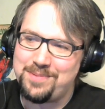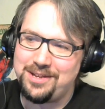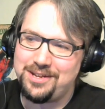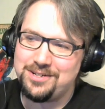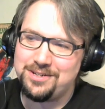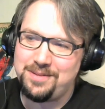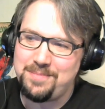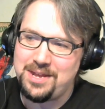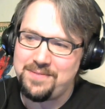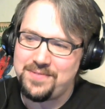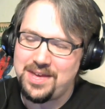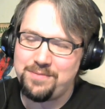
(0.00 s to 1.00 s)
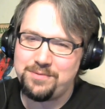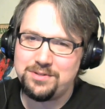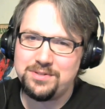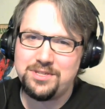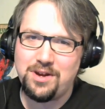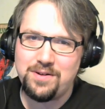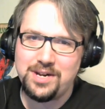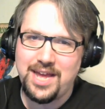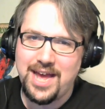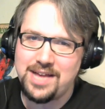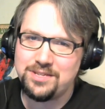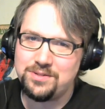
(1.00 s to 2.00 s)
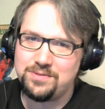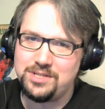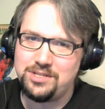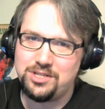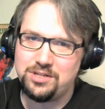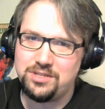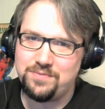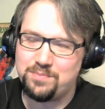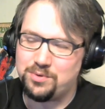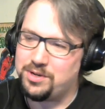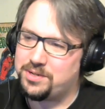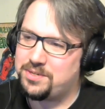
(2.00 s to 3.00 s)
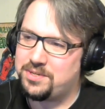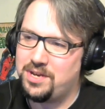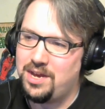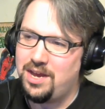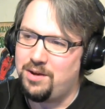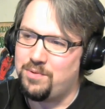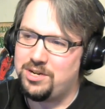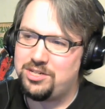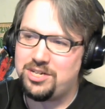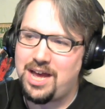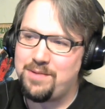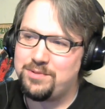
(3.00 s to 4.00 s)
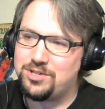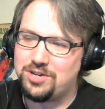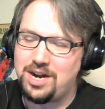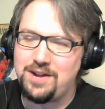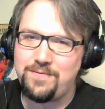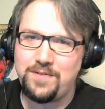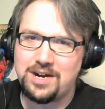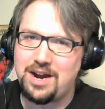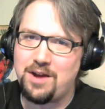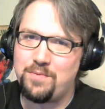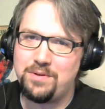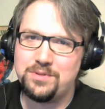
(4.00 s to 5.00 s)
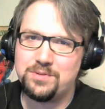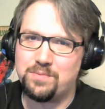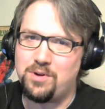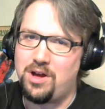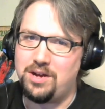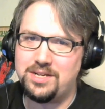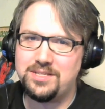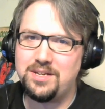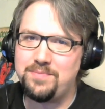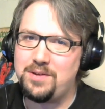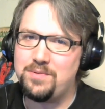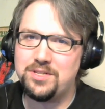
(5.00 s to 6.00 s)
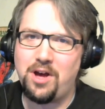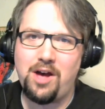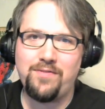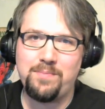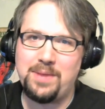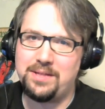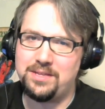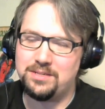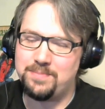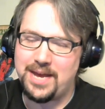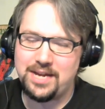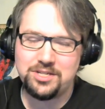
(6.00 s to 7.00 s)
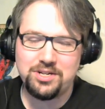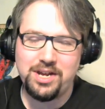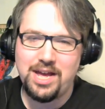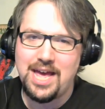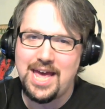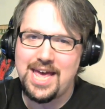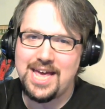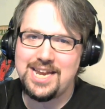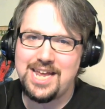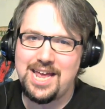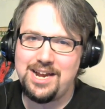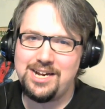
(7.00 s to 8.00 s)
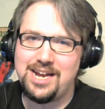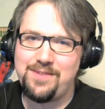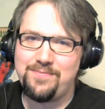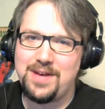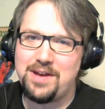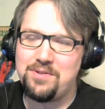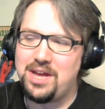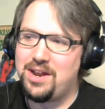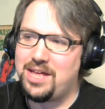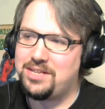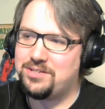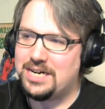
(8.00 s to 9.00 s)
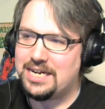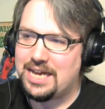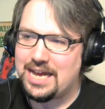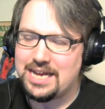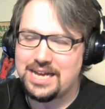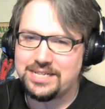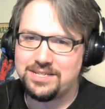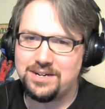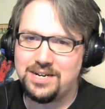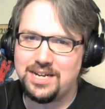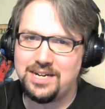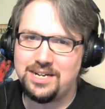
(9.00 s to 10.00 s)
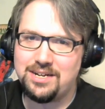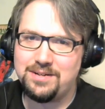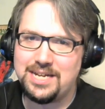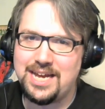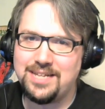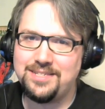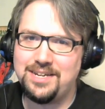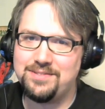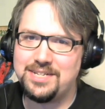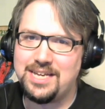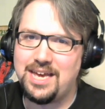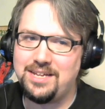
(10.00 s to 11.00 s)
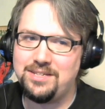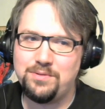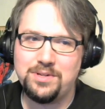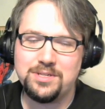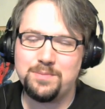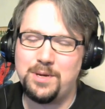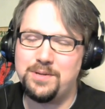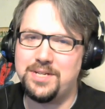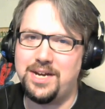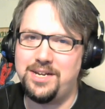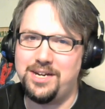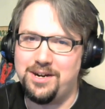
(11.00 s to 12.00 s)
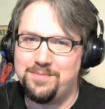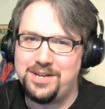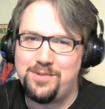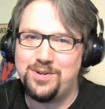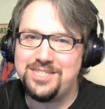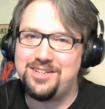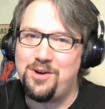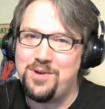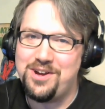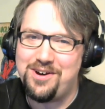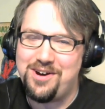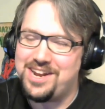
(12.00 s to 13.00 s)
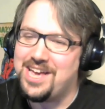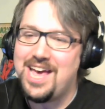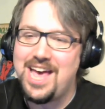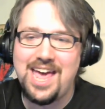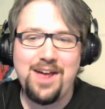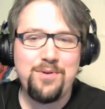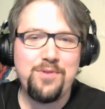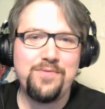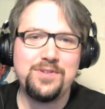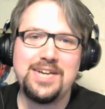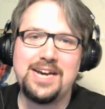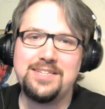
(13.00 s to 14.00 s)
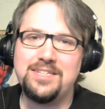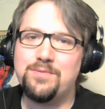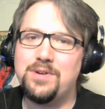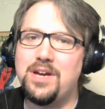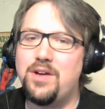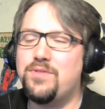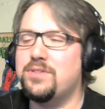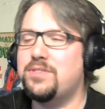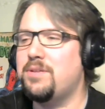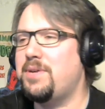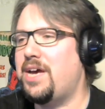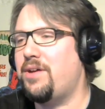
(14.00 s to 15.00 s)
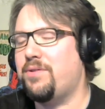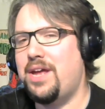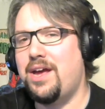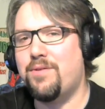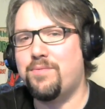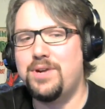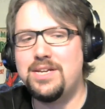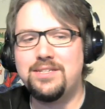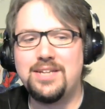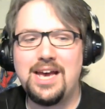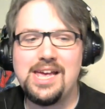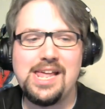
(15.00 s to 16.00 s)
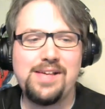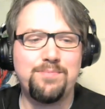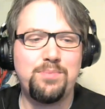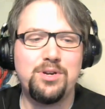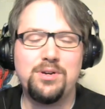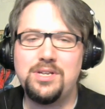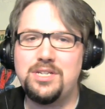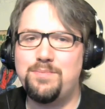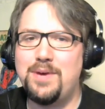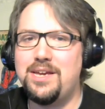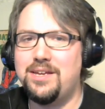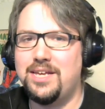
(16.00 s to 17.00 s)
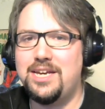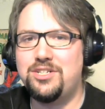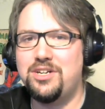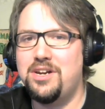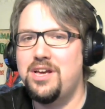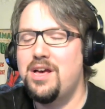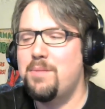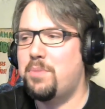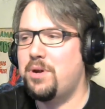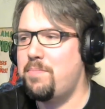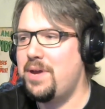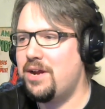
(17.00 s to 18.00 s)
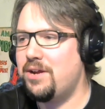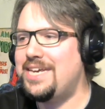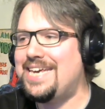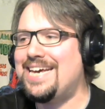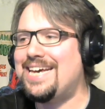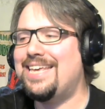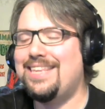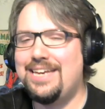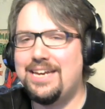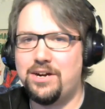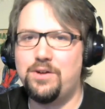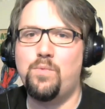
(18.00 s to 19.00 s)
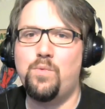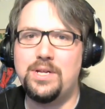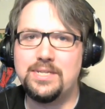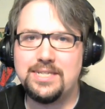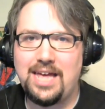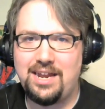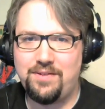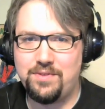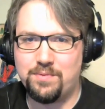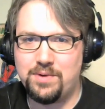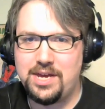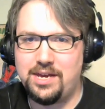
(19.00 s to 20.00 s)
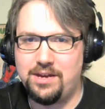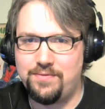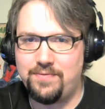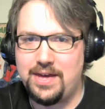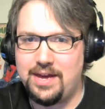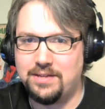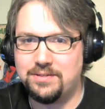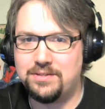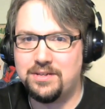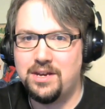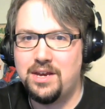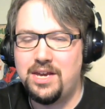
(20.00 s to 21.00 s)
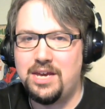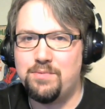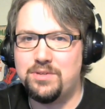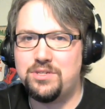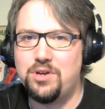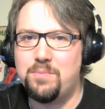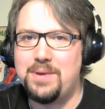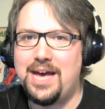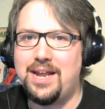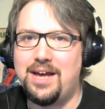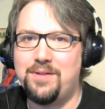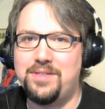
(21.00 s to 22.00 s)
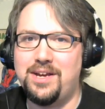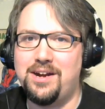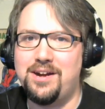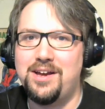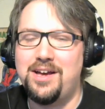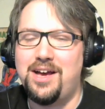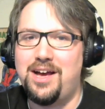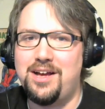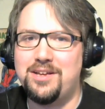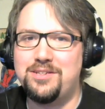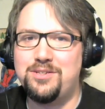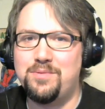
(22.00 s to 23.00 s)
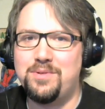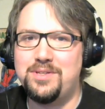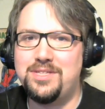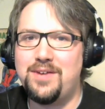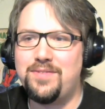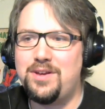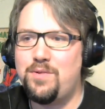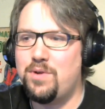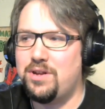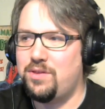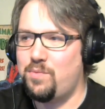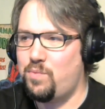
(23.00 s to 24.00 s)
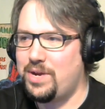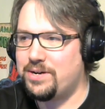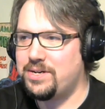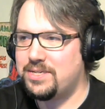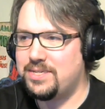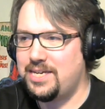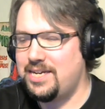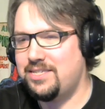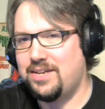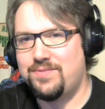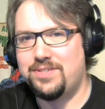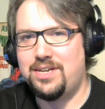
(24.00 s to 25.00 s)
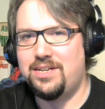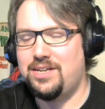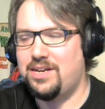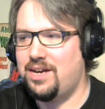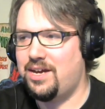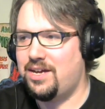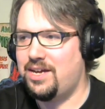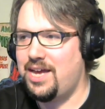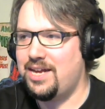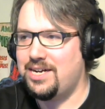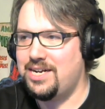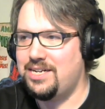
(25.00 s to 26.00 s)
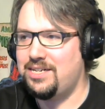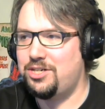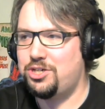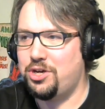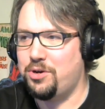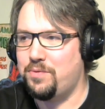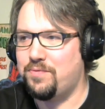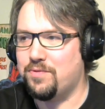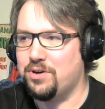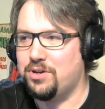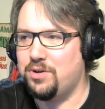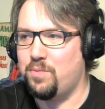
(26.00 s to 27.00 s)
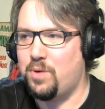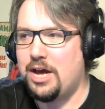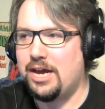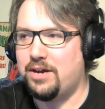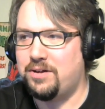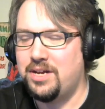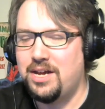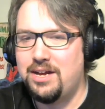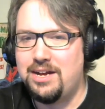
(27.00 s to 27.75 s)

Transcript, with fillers: apparently during the main event, which was Dalton Castle and Joseph Brooks, which I was trying to figure out what was wrong because something was off about this match. And and I found out, I started I, I started getting on the headset. I was like, hey, dude, it smells out here. I'm like, what's going on? And I don't know if this guy's in the ring. I don't know if somebody out, out ringside. As purely speculation. But apparently it cleared one side of the ring of fans. It was so bad out there. Uh, so definitely one of the weirdest things I've seen uh, at an indie show for a good while.